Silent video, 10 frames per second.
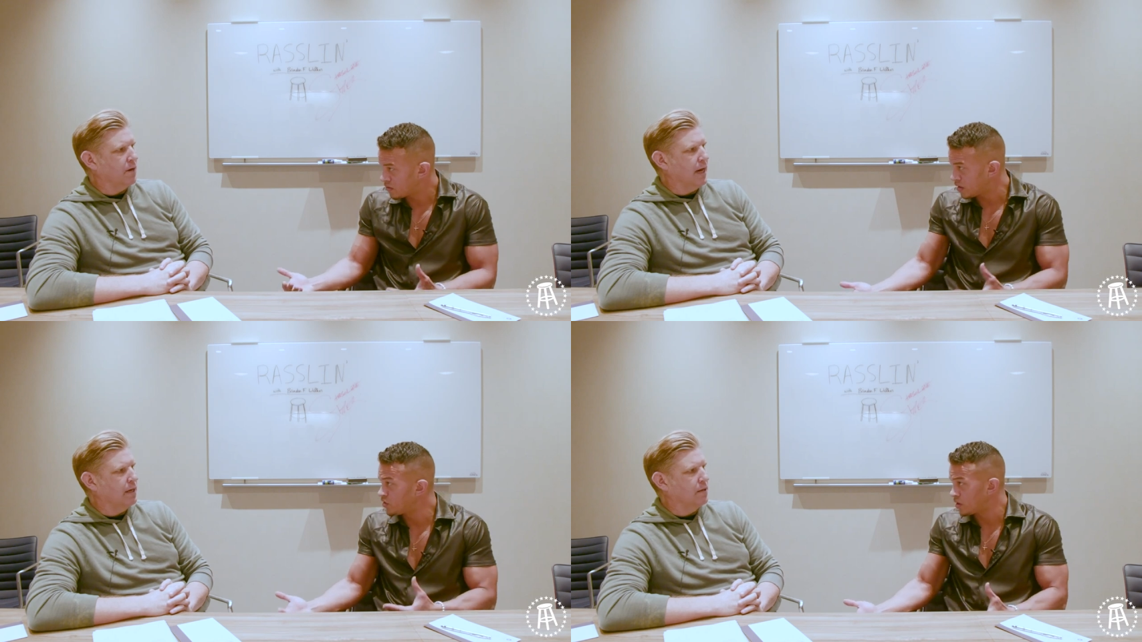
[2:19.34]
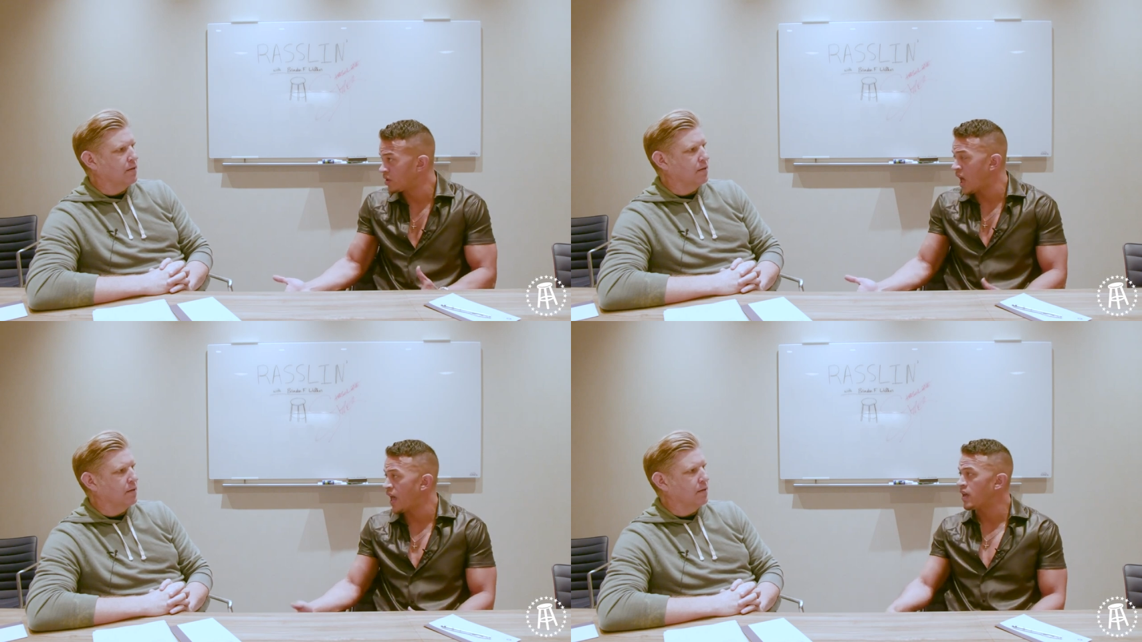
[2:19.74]
Speaker 1: right. since
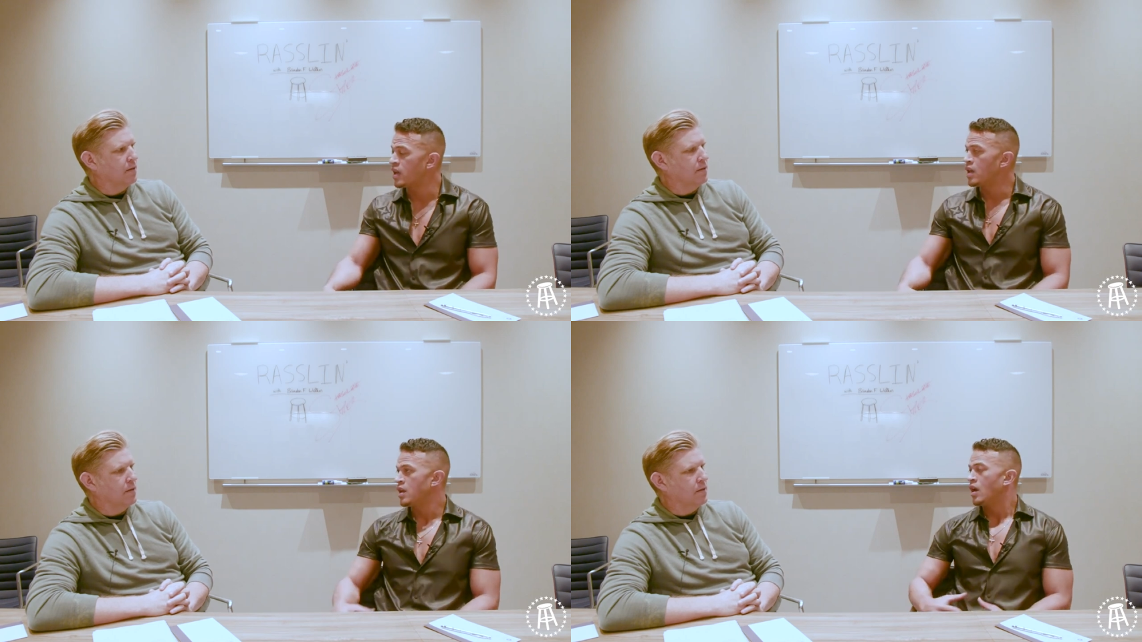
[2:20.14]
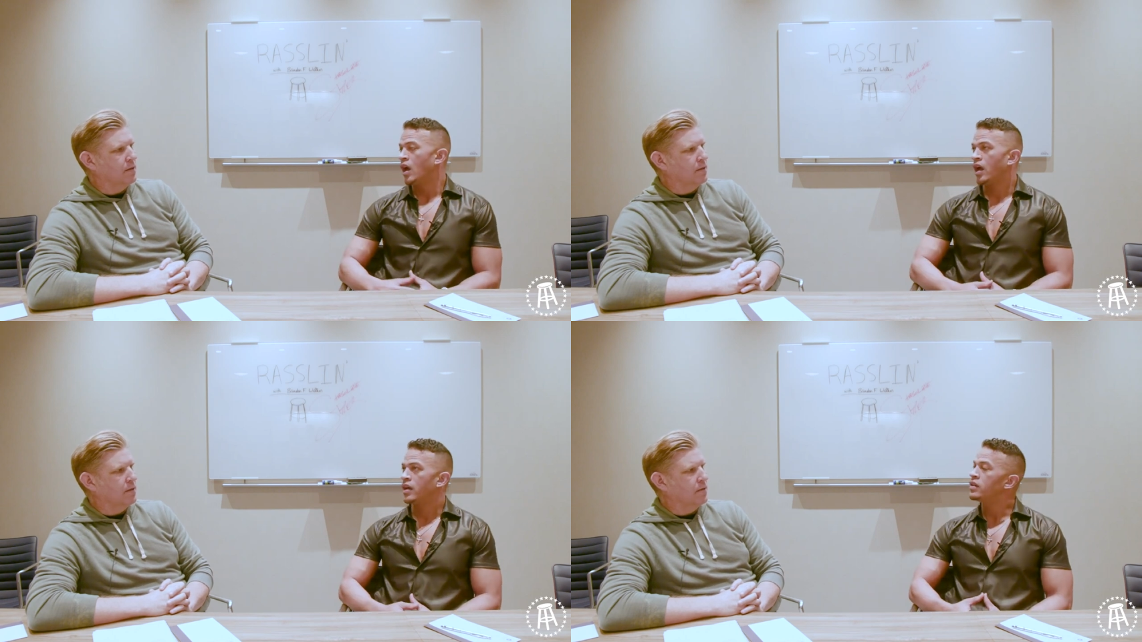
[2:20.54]
July.
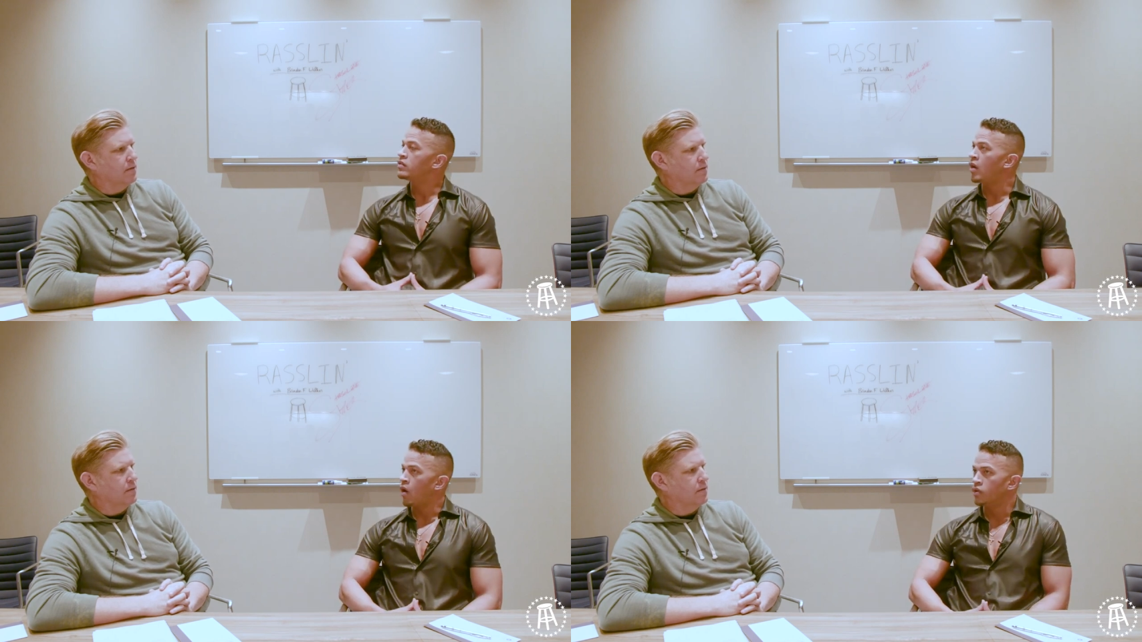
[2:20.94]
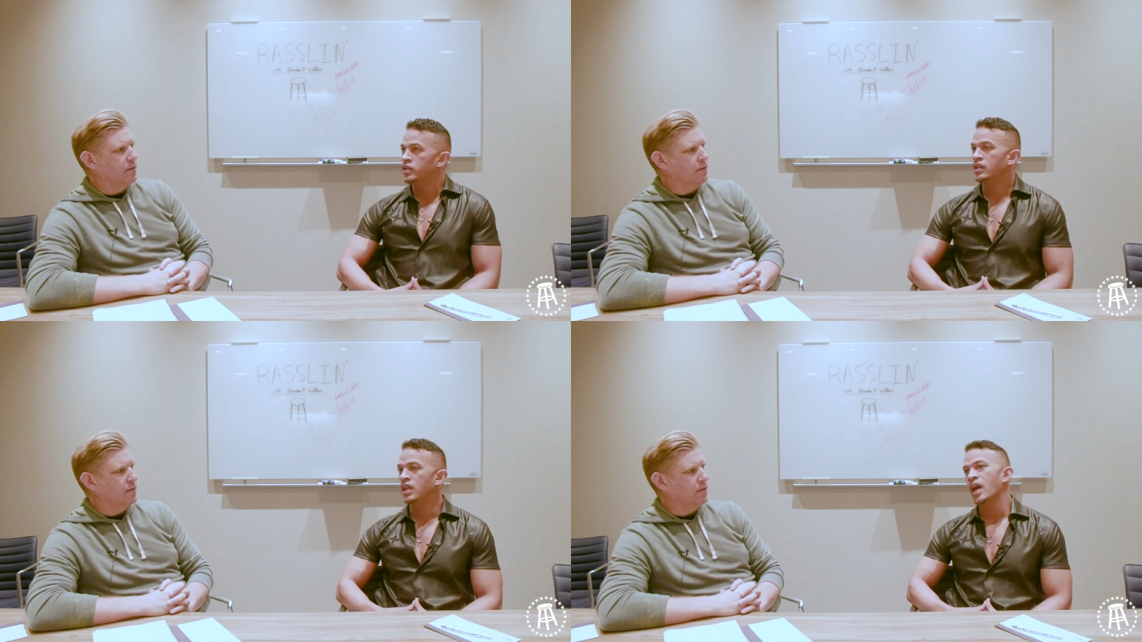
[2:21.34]
Uh, the
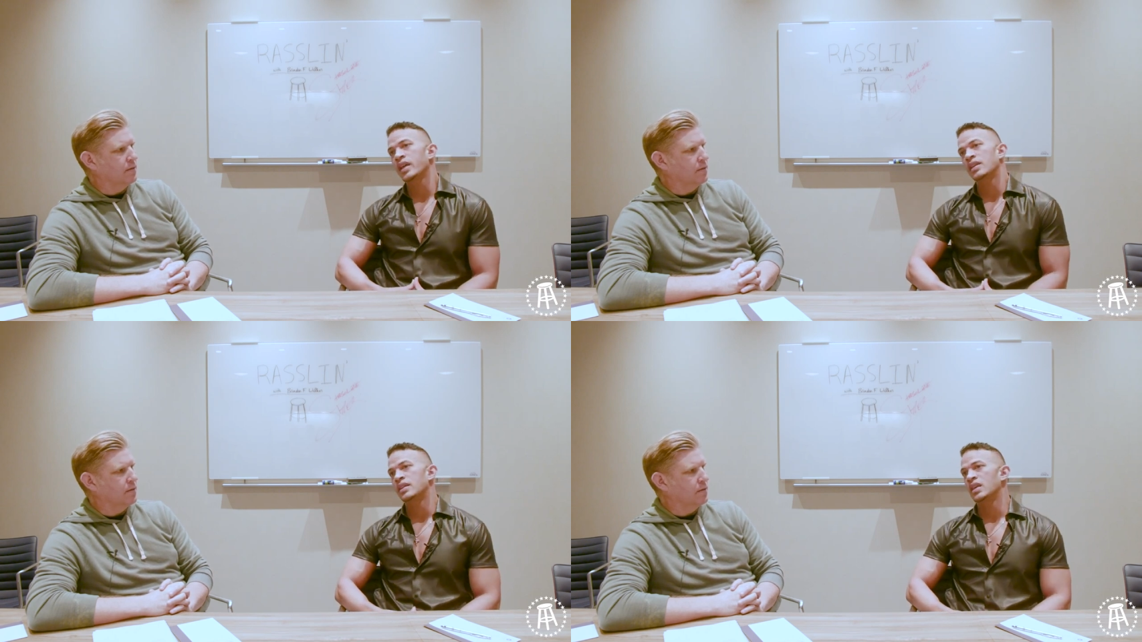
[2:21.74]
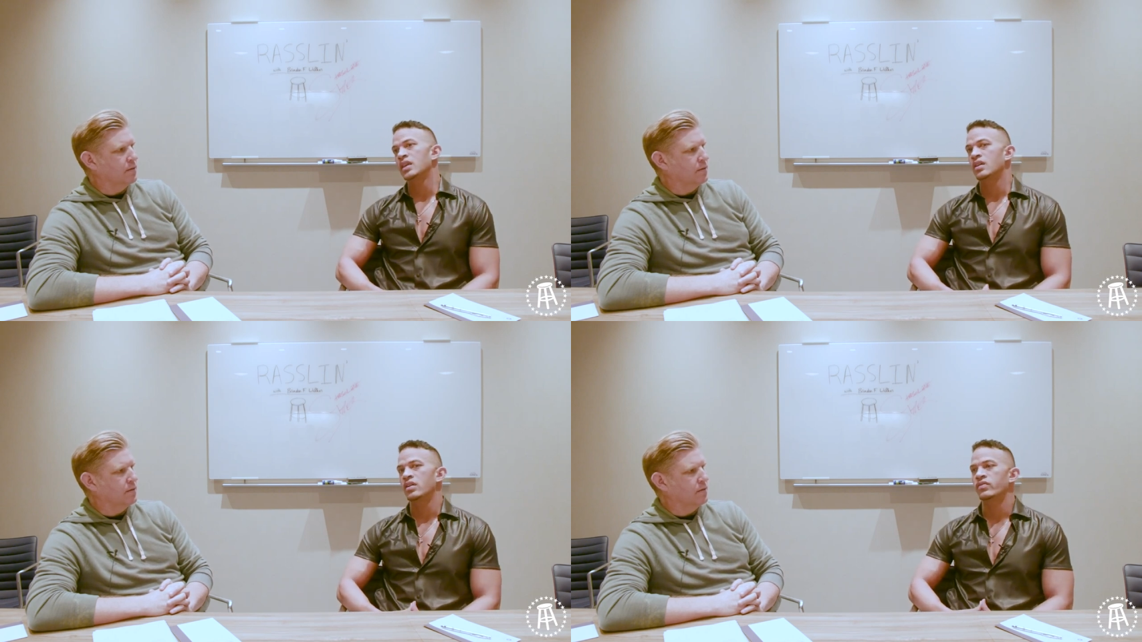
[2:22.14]
only thing I can
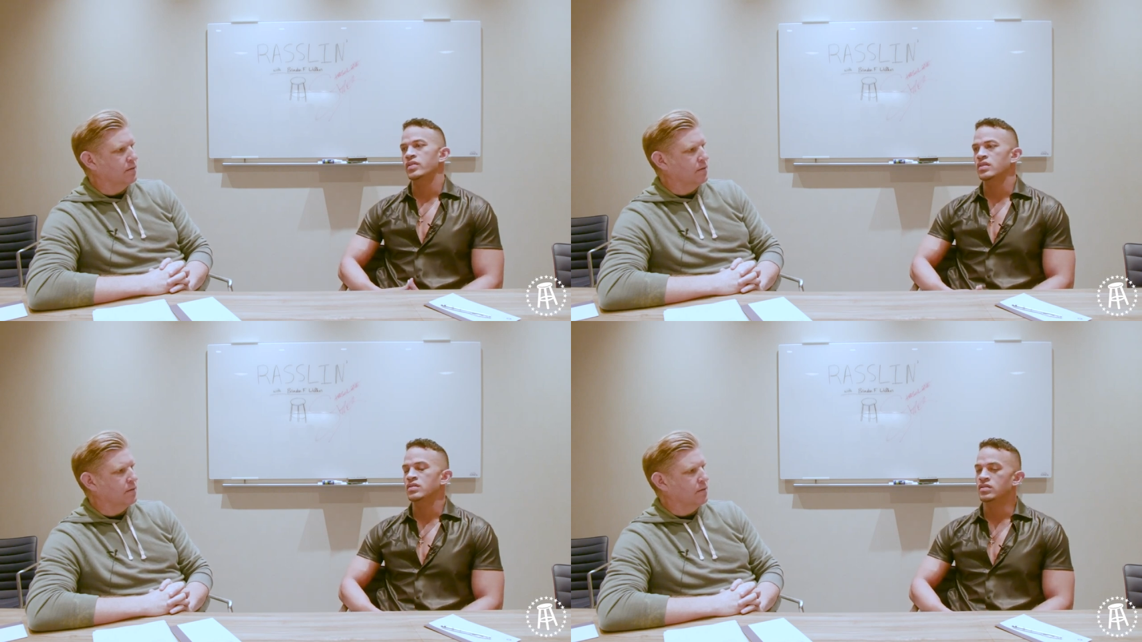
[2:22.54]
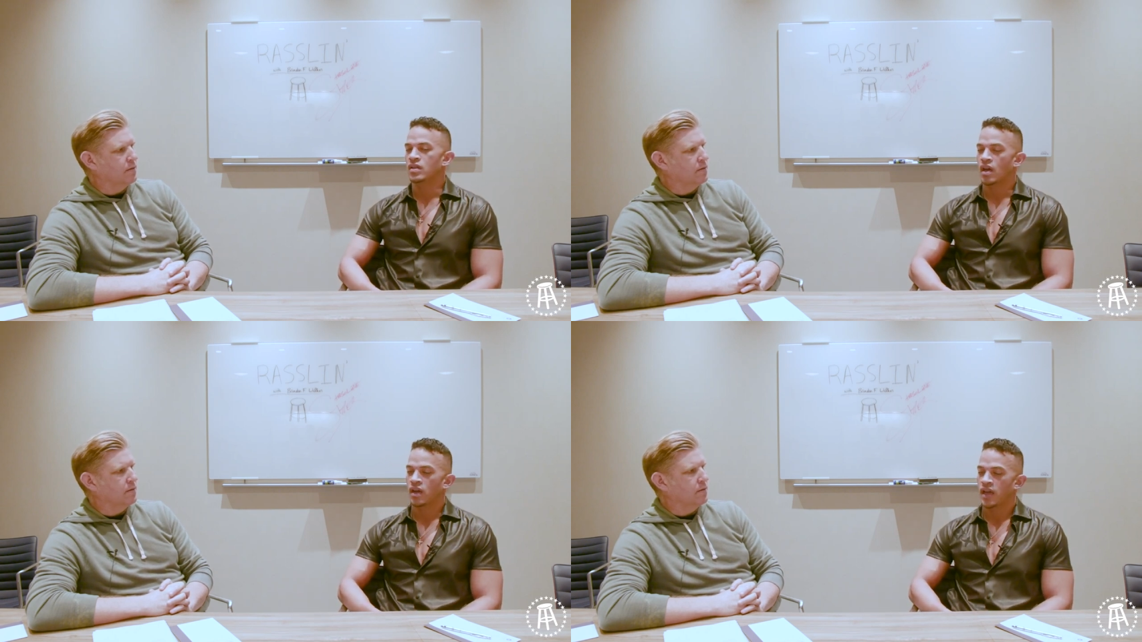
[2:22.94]
think of
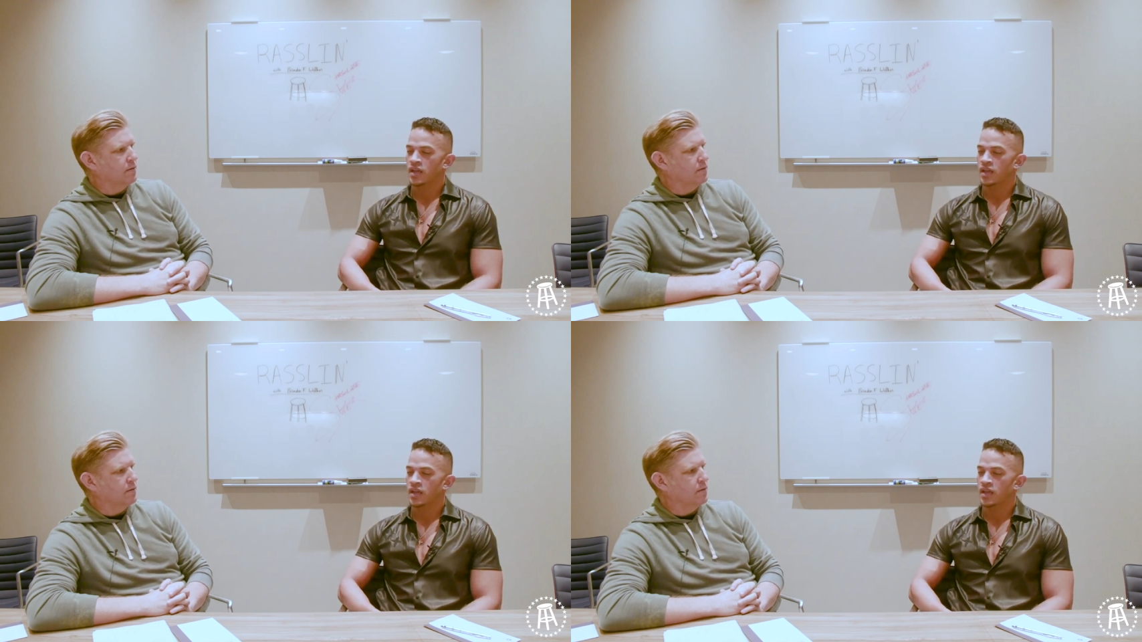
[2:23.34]
is uh,